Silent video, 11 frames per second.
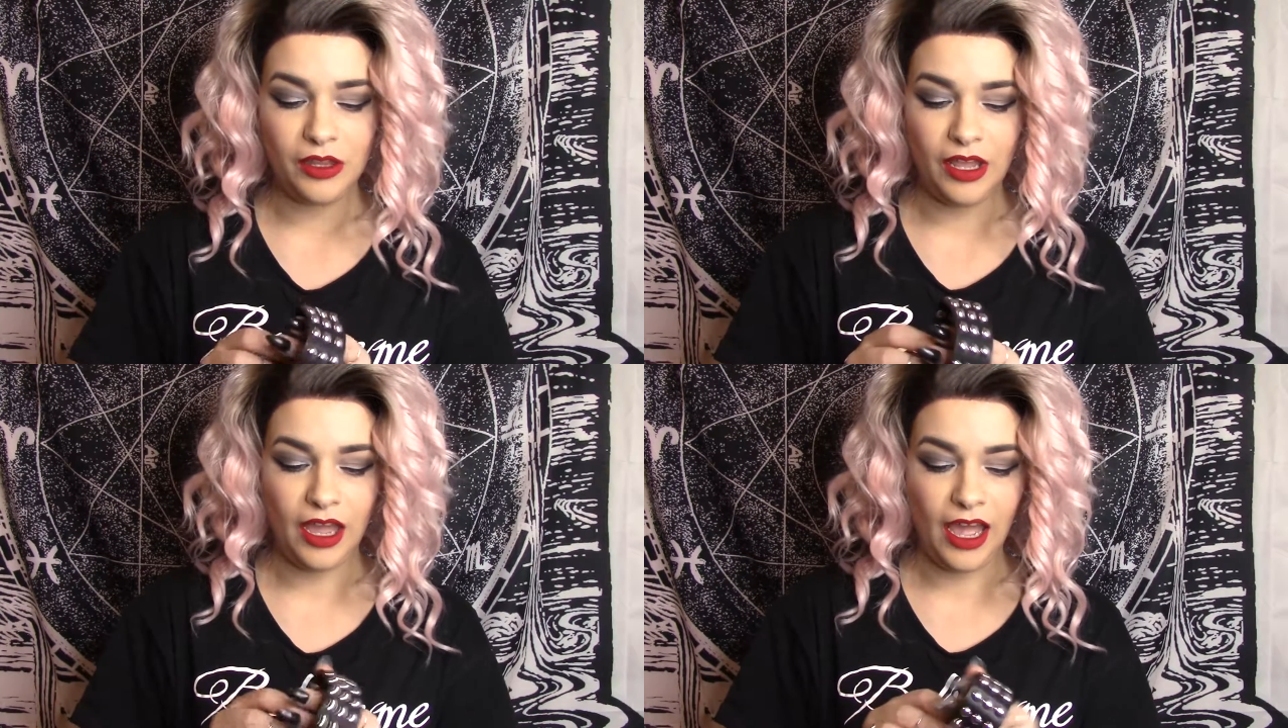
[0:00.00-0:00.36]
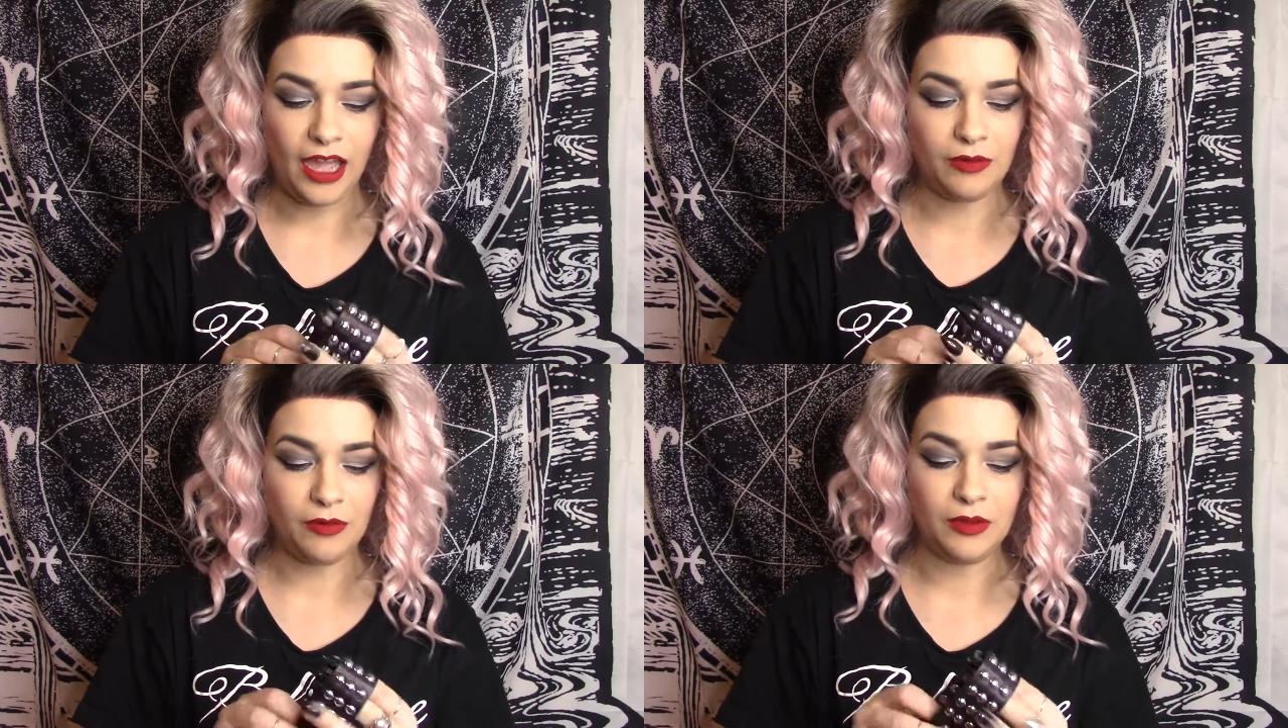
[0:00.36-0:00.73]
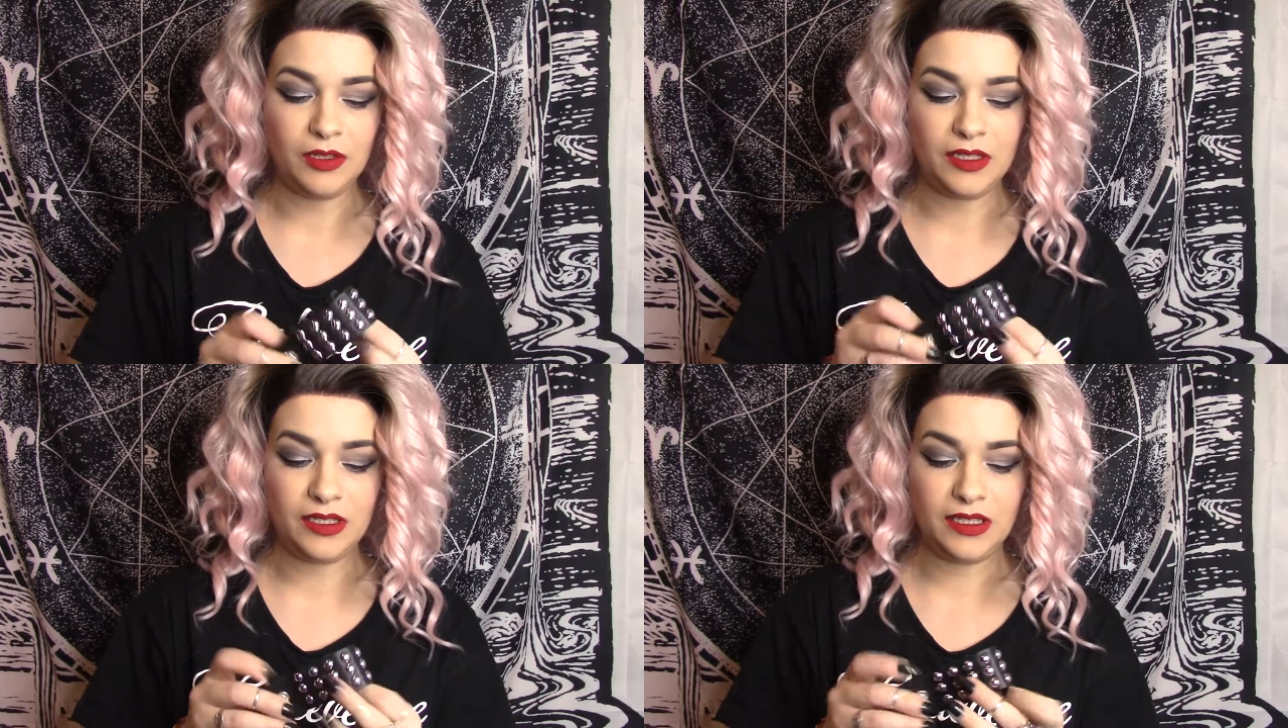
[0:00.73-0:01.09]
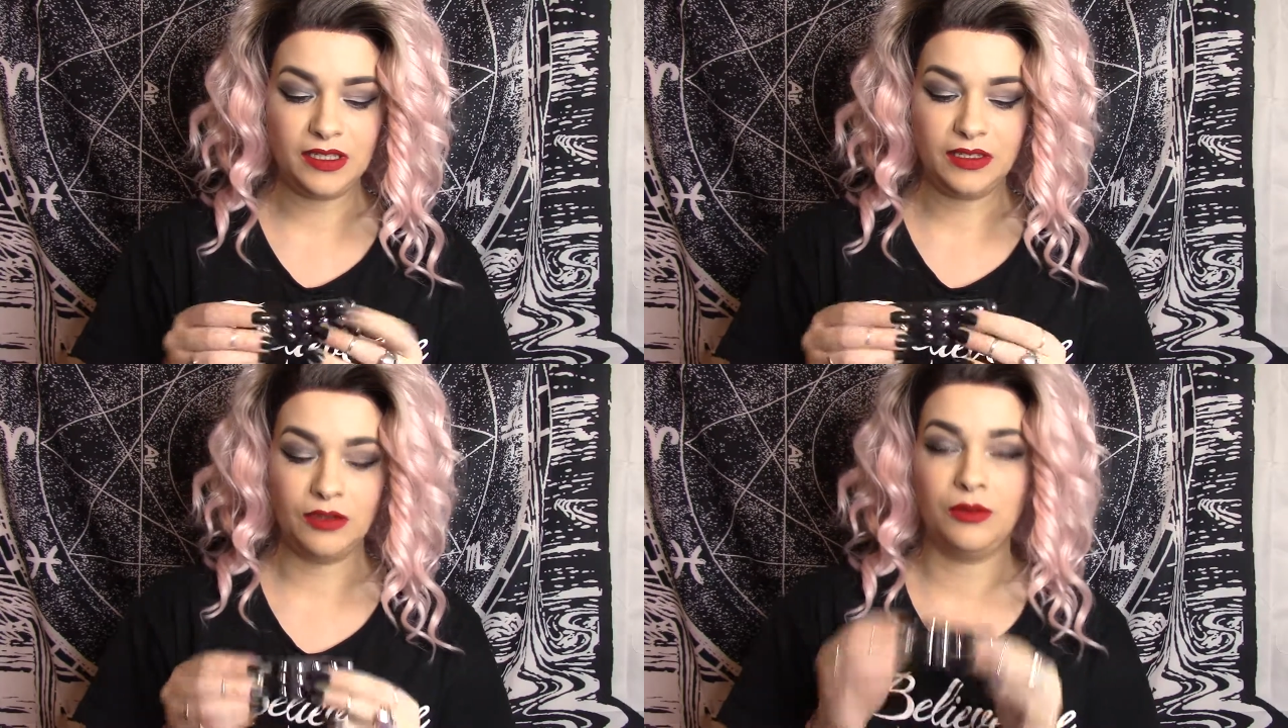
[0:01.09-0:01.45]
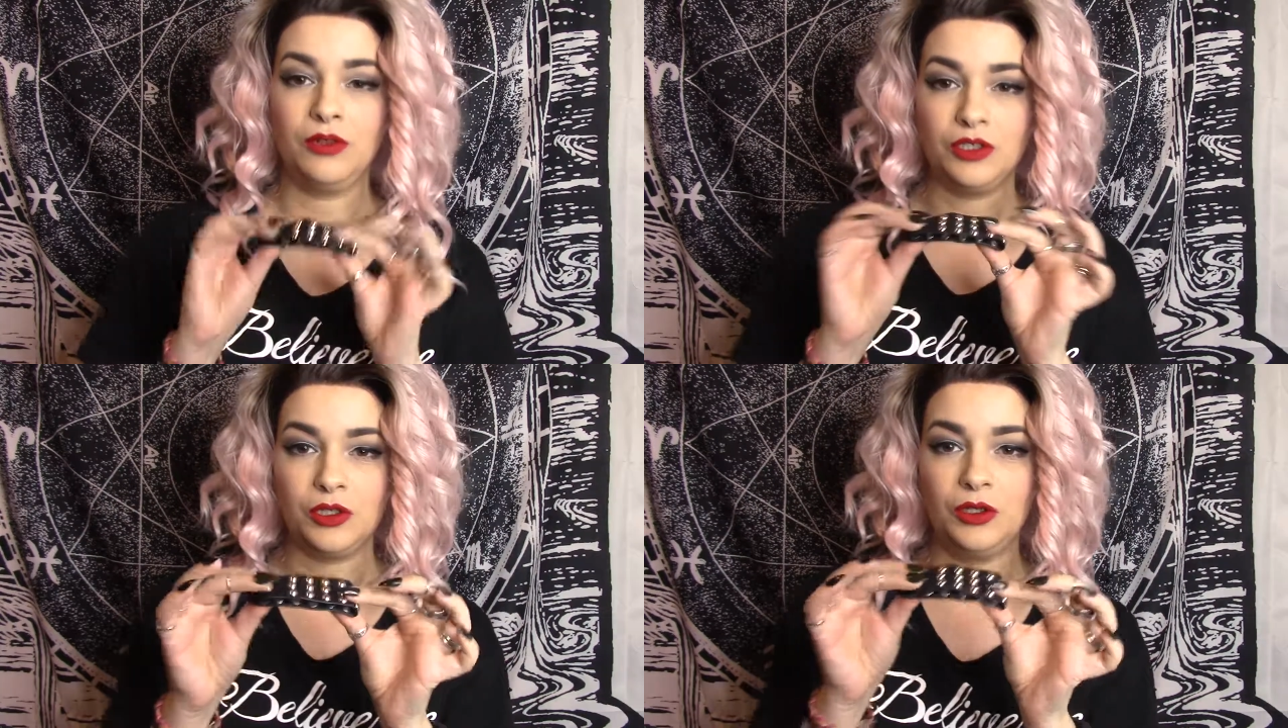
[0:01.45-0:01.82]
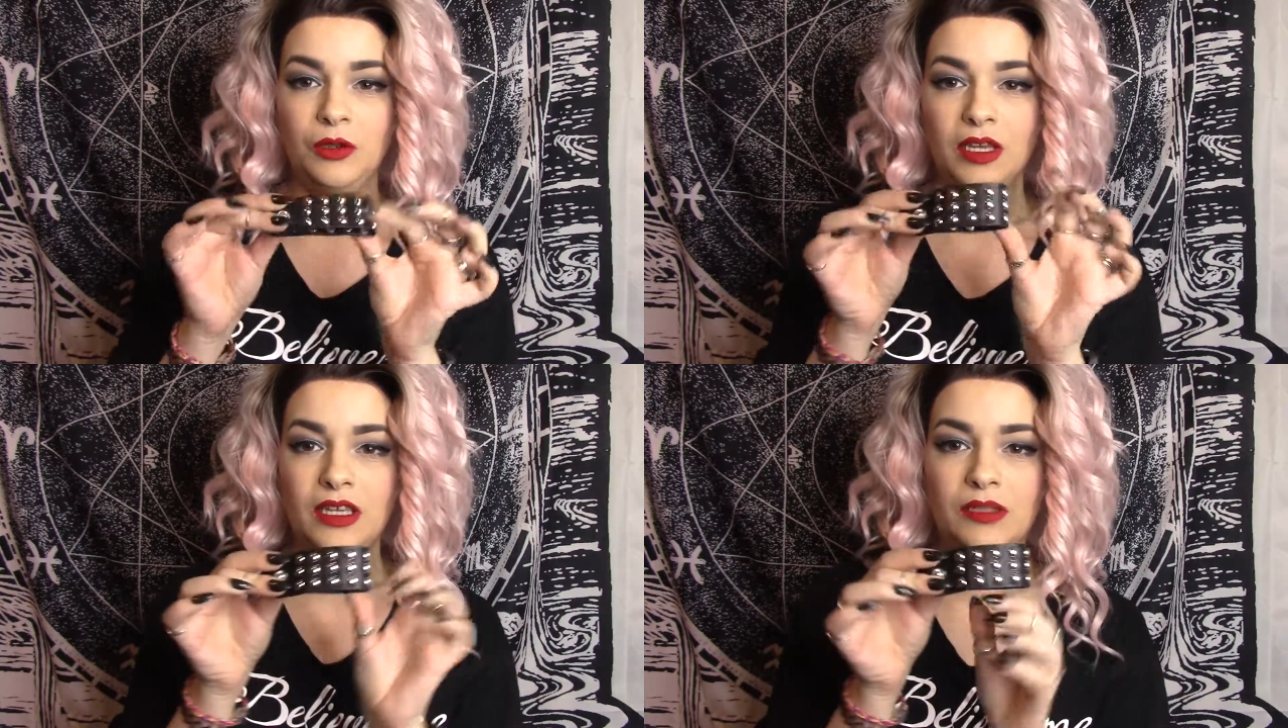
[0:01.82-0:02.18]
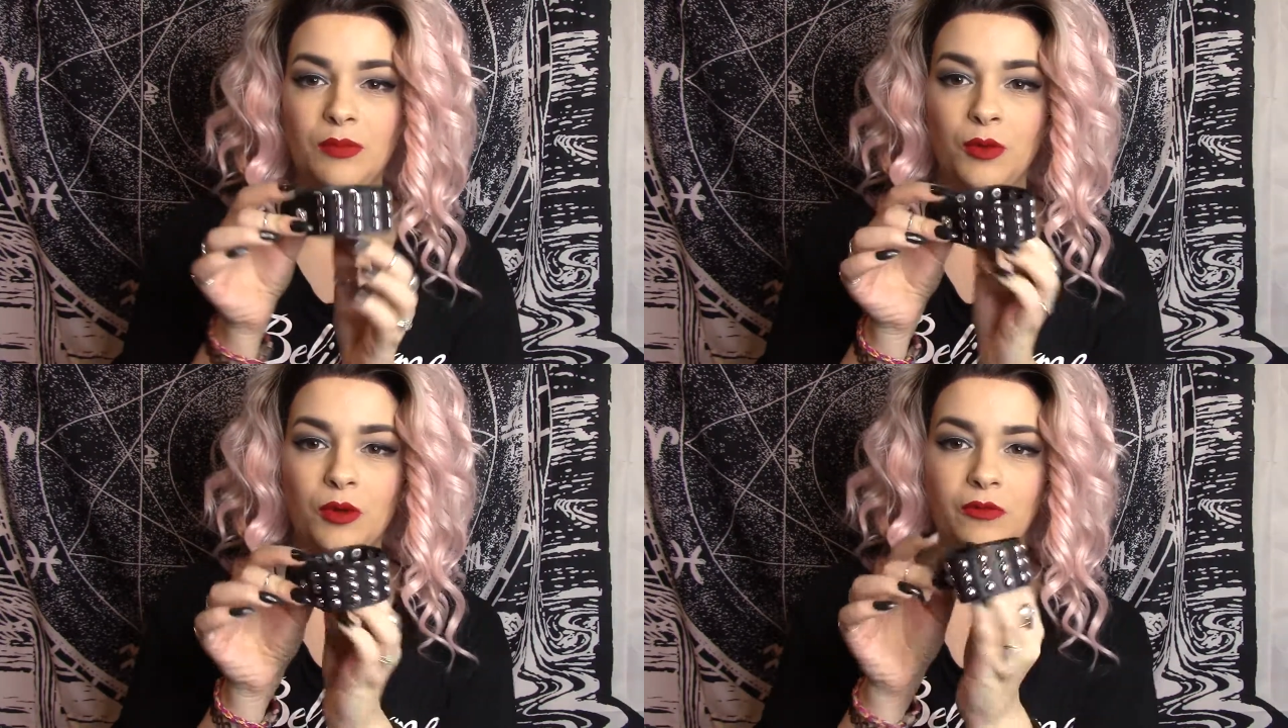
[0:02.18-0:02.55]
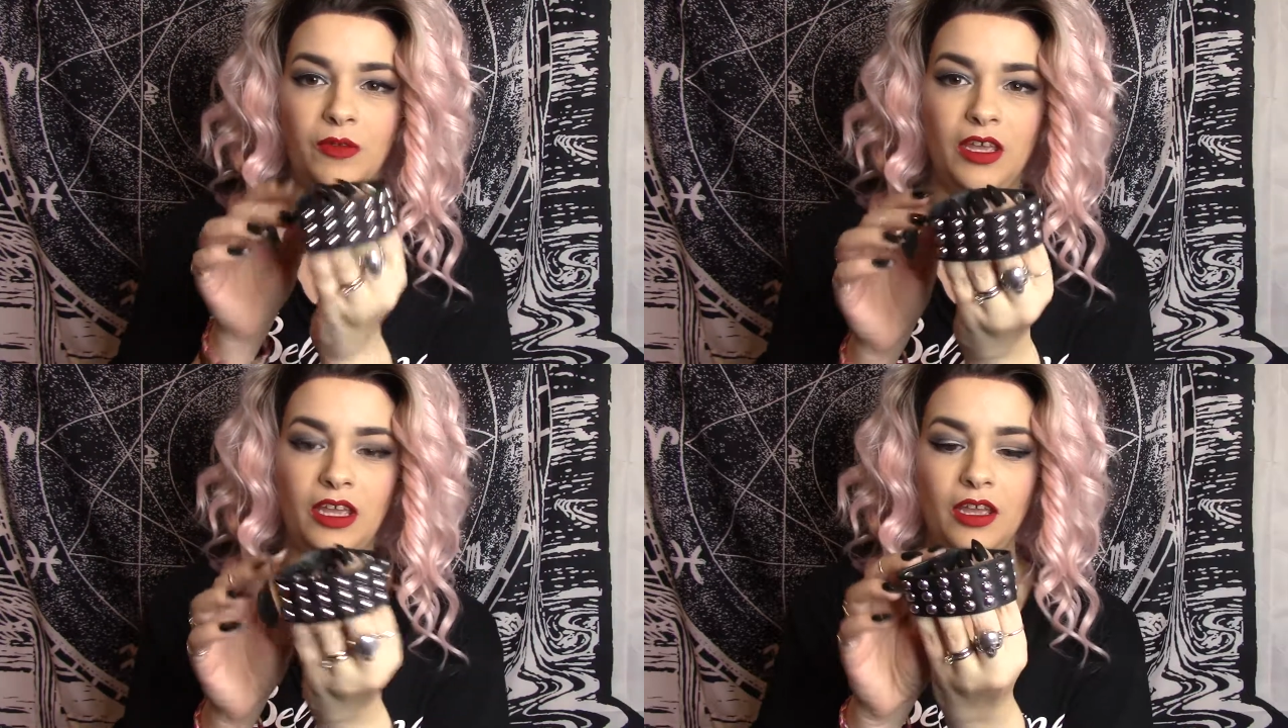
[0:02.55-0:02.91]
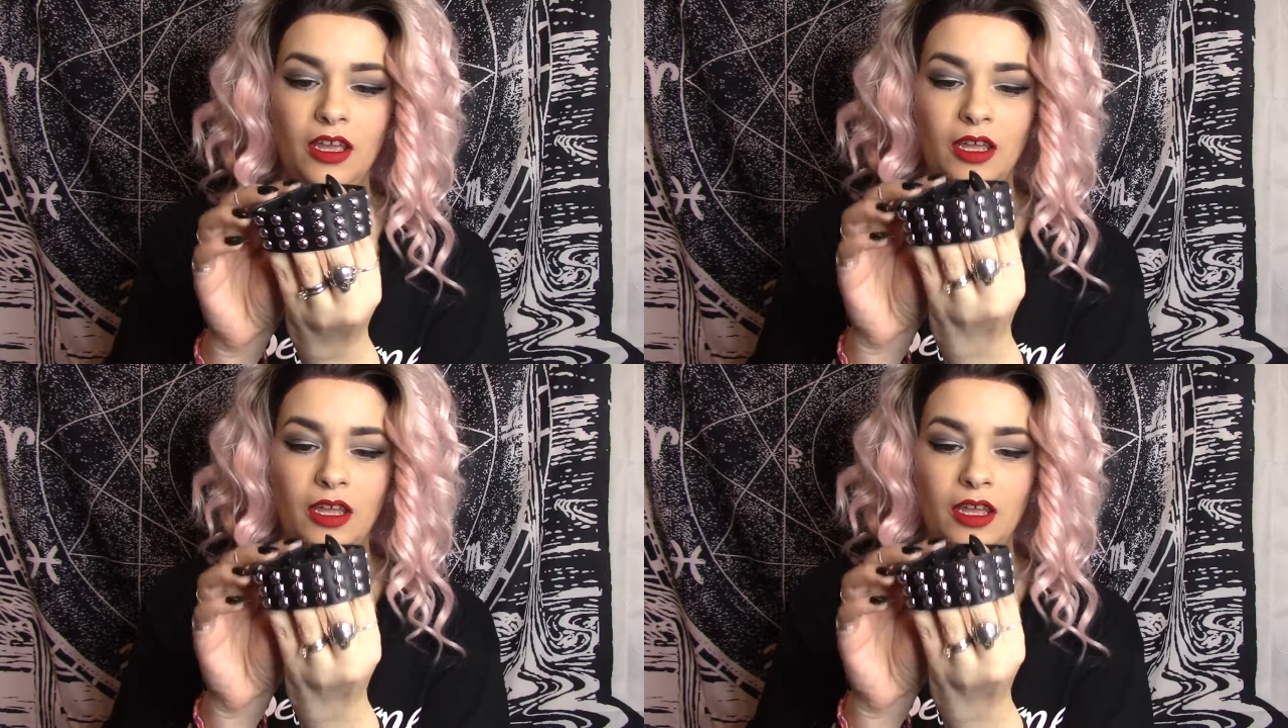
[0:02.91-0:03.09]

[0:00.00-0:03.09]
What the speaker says: that I was going to show you is more of a